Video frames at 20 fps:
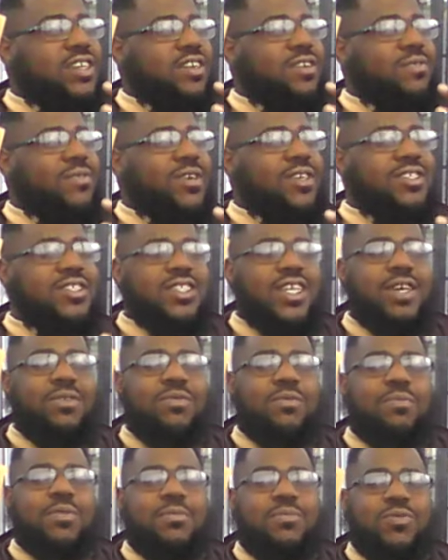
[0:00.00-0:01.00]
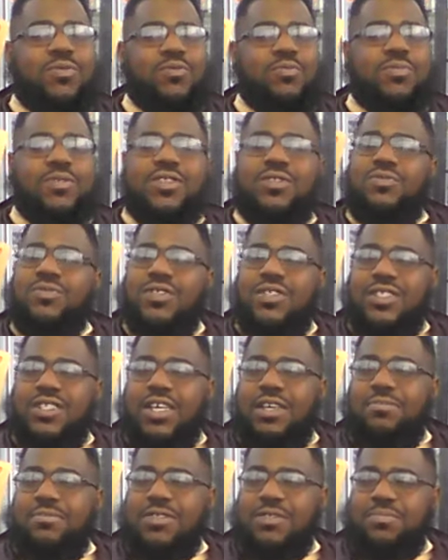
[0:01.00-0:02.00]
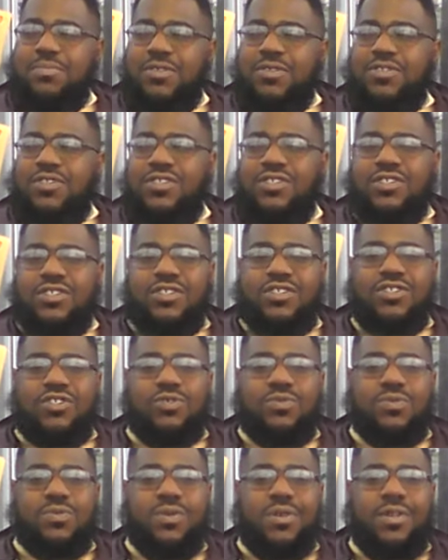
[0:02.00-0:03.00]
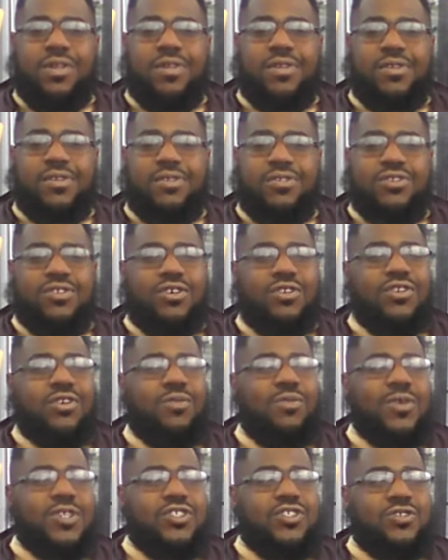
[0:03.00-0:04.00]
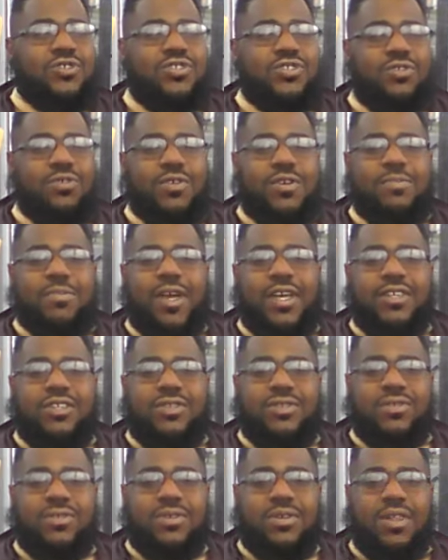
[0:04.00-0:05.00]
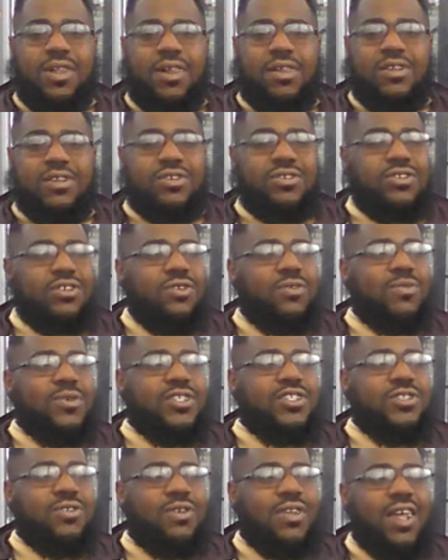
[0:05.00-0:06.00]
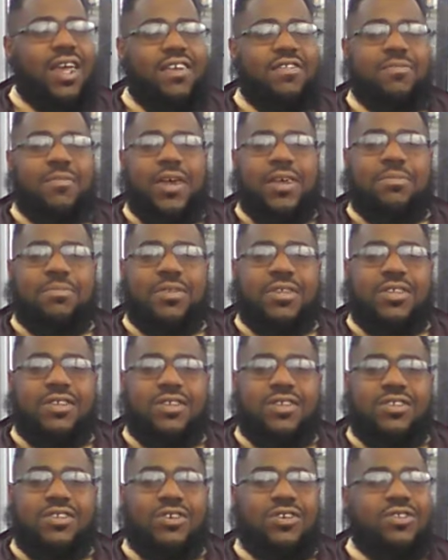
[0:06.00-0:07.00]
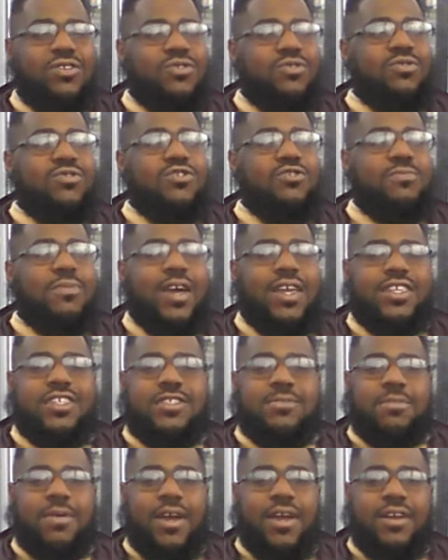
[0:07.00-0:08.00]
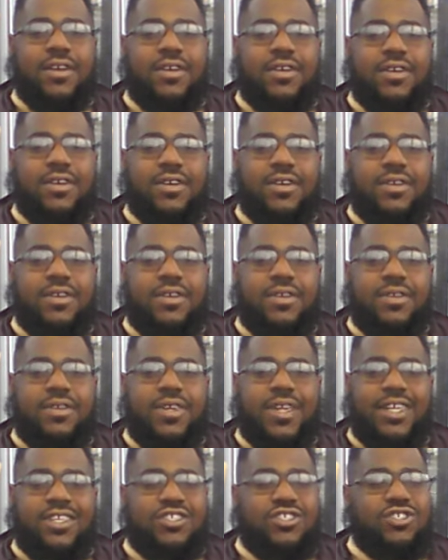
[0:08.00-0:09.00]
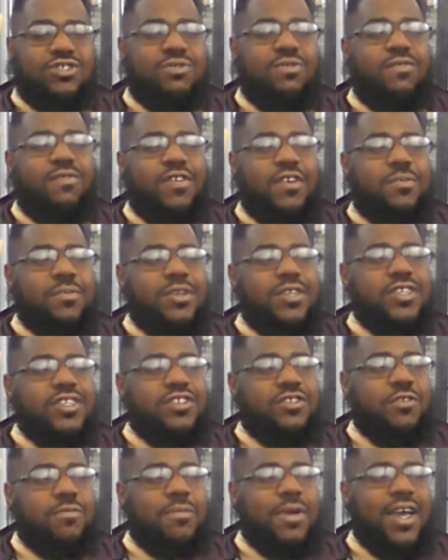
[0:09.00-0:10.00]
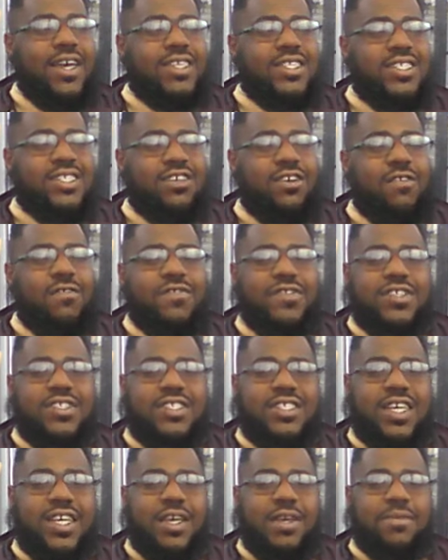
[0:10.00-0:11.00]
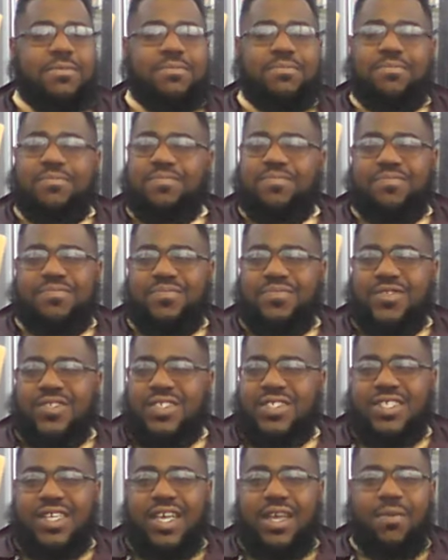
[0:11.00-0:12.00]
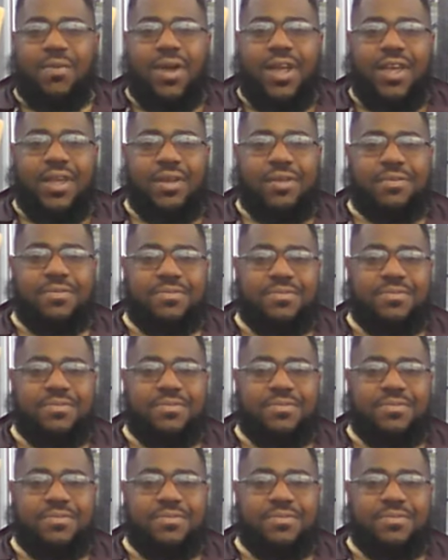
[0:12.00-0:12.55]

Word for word: going to resonate with people who've been through the same experiences as you. You don't know what your story might do. You don't know what your life might be. You don't know who you might inspire. Not just you feminine in your master go for the same same way.